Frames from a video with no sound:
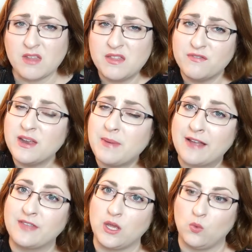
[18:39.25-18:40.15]
the
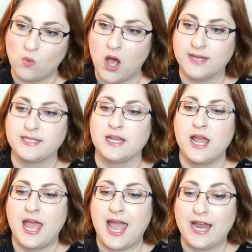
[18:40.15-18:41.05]
feedback that you want
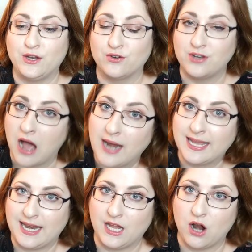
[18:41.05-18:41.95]
and you're not
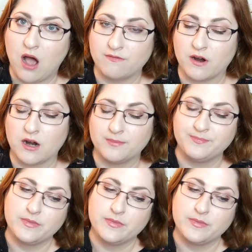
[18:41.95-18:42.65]
getting an offer,